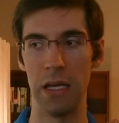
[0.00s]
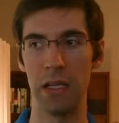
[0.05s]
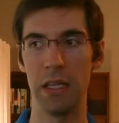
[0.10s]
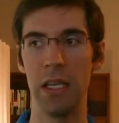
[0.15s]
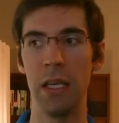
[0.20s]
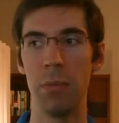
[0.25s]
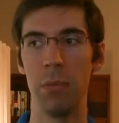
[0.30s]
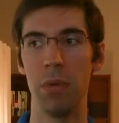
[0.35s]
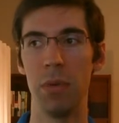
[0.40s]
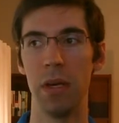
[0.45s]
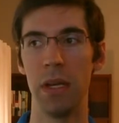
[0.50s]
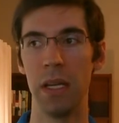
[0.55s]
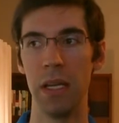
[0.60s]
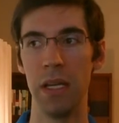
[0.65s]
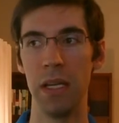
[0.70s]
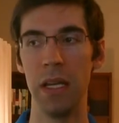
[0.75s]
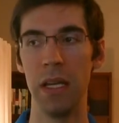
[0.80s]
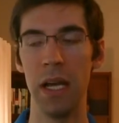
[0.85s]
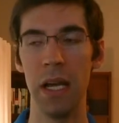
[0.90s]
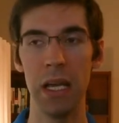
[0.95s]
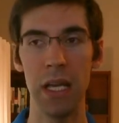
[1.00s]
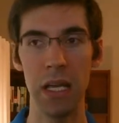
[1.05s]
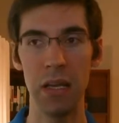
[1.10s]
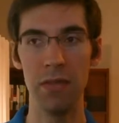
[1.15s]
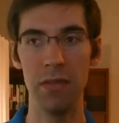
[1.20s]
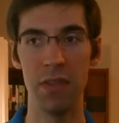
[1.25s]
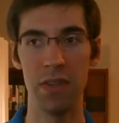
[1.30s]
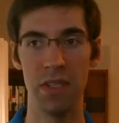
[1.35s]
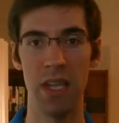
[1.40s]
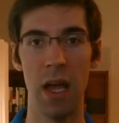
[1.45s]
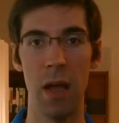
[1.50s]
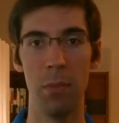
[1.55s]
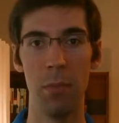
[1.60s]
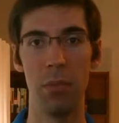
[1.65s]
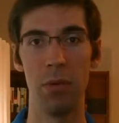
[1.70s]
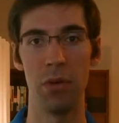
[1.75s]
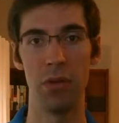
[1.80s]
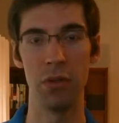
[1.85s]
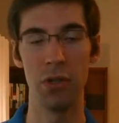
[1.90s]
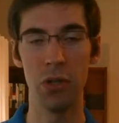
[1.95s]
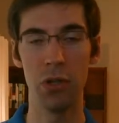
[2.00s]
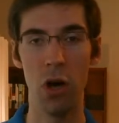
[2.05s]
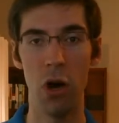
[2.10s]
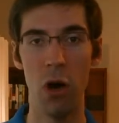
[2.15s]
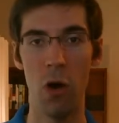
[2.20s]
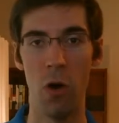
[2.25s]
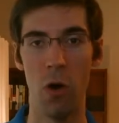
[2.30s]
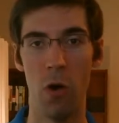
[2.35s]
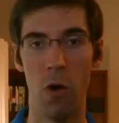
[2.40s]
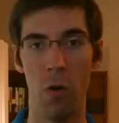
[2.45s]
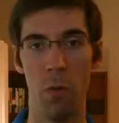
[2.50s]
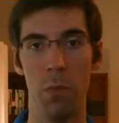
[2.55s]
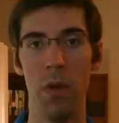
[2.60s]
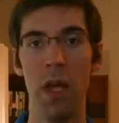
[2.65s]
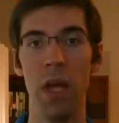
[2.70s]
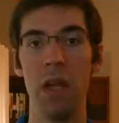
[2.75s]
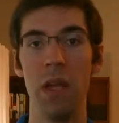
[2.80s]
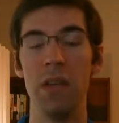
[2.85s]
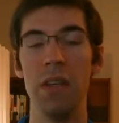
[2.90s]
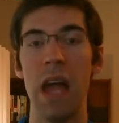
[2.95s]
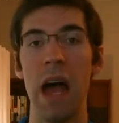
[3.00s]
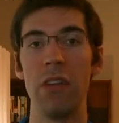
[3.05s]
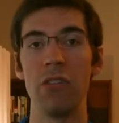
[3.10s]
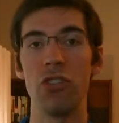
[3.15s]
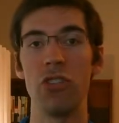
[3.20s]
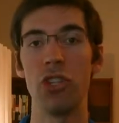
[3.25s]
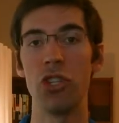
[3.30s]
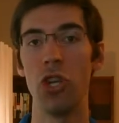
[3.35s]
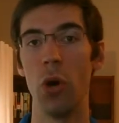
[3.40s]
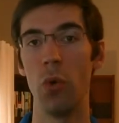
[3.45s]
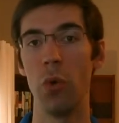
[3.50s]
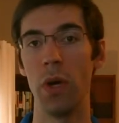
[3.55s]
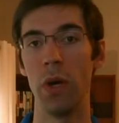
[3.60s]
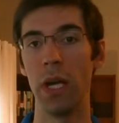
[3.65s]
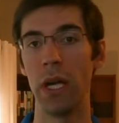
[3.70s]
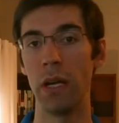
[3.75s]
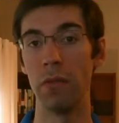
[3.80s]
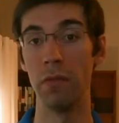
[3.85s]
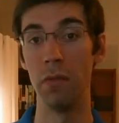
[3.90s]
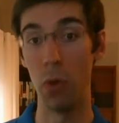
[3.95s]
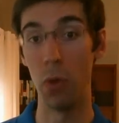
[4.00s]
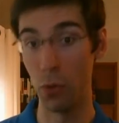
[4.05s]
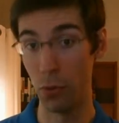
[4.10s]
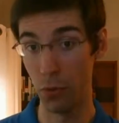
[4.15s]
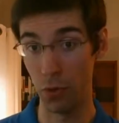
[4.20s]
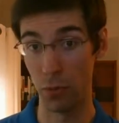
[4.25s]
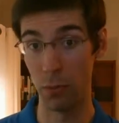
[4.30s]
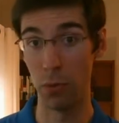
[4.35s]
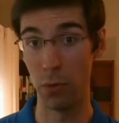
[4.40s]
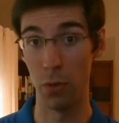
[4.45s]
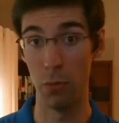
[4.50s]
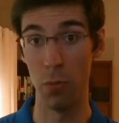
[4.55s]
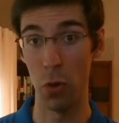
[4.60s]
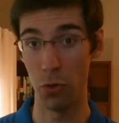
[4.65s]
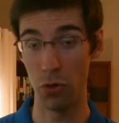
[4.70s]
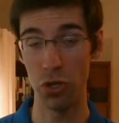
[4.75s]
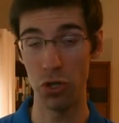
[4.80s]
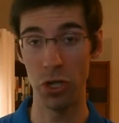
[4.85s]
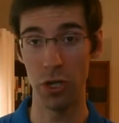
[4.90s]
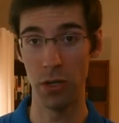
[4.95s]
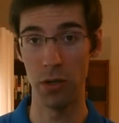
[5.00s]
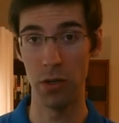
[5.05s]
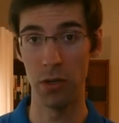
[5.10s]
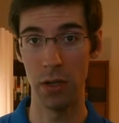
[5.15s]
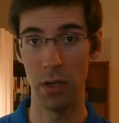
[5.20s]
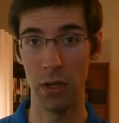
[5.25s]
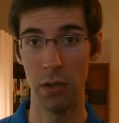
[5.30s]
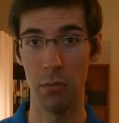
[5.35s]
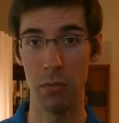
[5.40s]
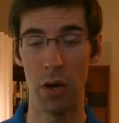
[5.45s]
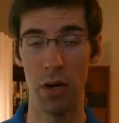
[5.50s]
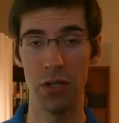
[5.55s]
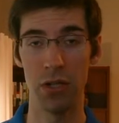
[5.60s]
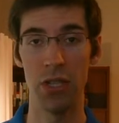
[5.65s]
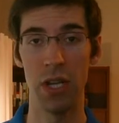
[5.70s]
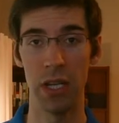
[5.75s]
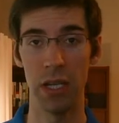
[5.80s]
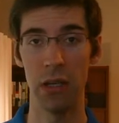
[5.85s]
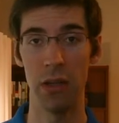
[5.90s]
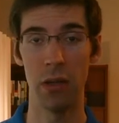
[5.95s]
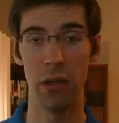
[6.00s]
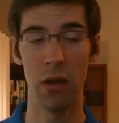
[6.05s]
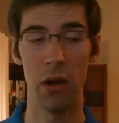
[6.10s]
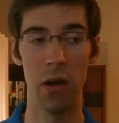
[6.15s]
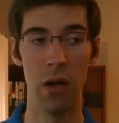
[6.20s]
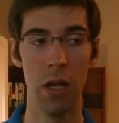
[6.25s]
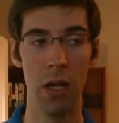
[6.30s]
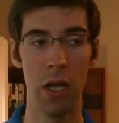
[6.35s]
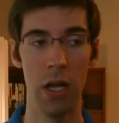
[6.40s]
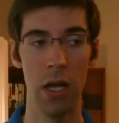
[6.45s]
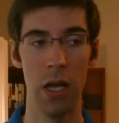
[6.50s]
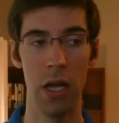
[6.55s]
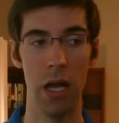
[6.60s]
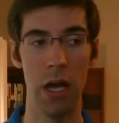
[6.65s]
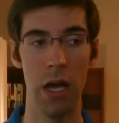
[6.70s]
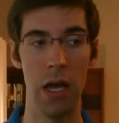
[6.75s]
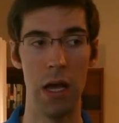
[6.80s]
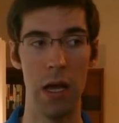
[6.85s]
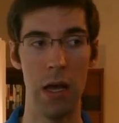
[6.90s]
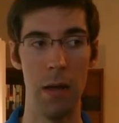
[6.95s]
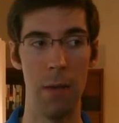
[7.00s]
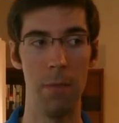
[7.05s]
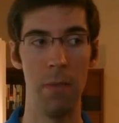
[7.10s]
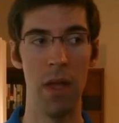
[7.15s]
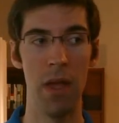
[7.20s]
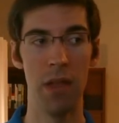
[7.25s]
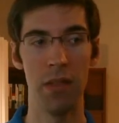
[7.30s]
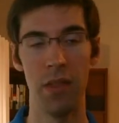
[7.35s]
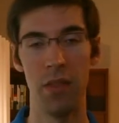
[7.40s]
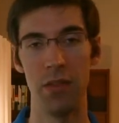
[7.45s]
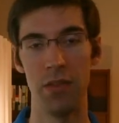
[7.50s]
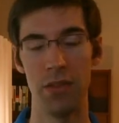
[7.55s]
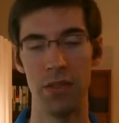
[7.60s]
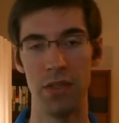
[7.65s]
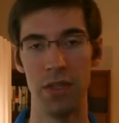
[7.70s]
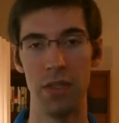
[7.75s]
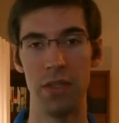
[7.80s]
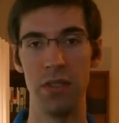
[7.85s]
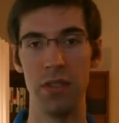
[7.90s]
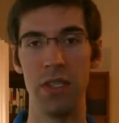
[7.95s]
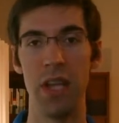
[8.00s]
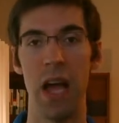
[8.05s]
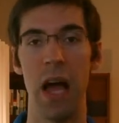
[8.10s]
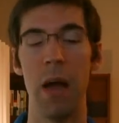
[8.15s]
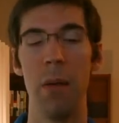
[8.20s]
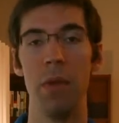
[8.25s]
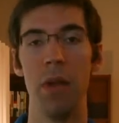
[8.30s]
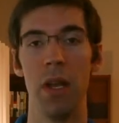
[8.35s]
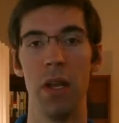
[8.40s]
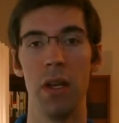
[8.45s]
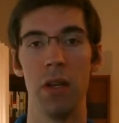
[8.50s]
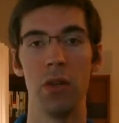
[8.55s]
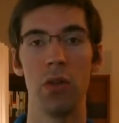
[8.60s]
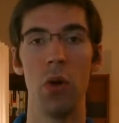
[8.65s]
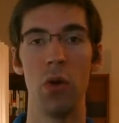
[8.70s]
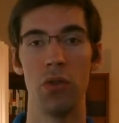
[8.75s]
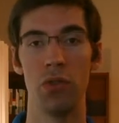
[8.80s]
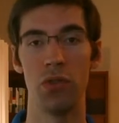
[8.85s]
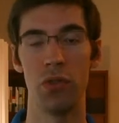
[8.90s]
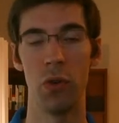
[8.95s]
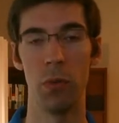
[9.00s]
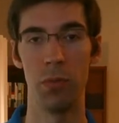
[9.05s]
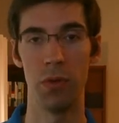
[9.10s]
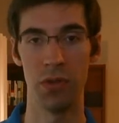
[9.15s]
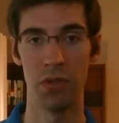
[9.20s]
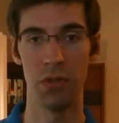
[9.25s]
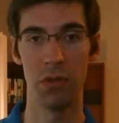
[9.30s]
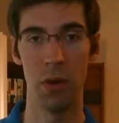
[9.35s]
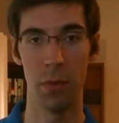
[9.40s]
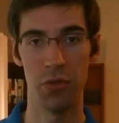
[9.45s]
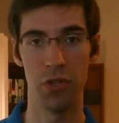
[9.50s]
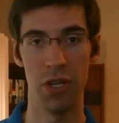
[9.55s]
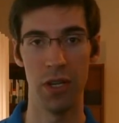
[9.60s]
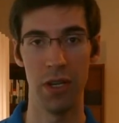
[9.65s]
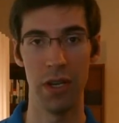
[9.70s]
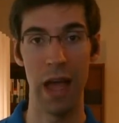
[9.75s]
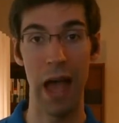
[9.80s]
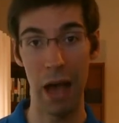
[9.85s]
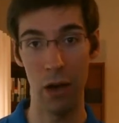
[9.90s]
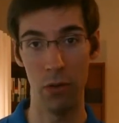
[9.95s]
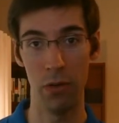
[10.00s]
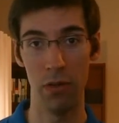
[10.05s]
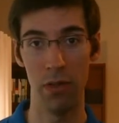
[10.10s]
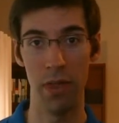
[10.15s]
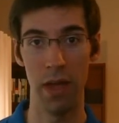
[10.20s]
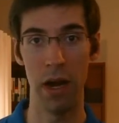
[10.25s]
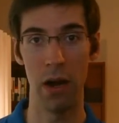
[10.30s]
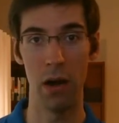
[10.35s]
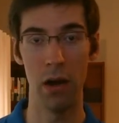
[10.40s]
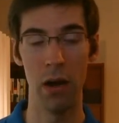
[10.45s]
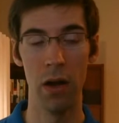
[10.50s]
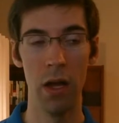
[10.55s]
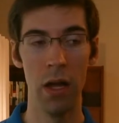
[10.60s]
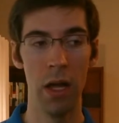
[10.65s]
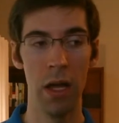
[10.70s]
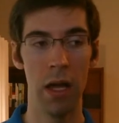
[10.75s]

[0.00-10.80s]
keeping it even-tempered, calm, not showing vulnerable emotion in particular, that there's this dominant cultural prescription out there.